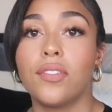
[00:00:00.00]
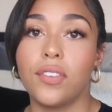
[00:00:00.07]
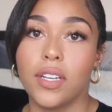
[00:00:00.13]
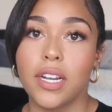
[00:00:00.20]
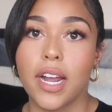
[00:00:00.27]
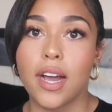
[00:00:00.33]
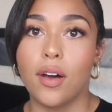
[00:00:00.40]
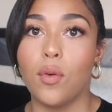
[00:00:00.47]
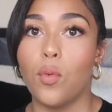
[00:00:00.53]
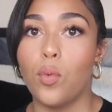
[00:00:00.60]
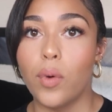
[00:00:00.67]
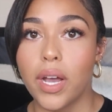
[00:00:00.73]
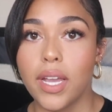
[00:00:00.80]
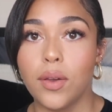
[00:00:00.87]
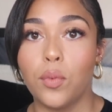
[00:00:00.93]
figure out
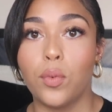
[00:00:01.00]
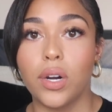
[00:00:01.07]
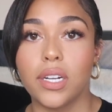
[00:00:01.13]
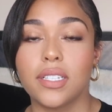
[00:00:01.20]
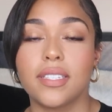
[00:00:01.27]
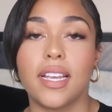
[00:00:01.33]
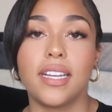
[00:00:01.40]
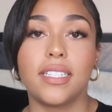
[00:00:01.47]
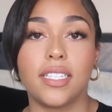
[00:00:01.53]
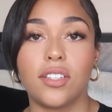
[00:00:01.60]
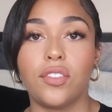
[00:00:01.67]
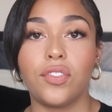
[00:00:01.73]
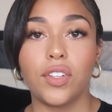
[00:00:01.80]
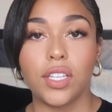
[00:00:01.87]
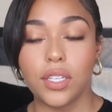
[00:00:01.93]
what works
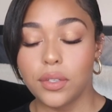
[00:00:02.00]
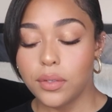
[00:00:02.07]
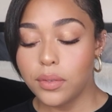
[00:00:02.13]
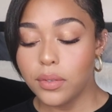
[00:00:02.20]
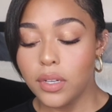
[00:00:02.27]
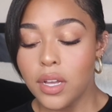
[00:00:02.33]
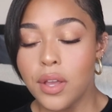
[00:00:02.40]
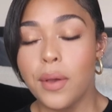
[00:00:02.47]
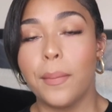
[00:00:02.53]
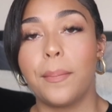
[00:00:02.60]
ideal for you.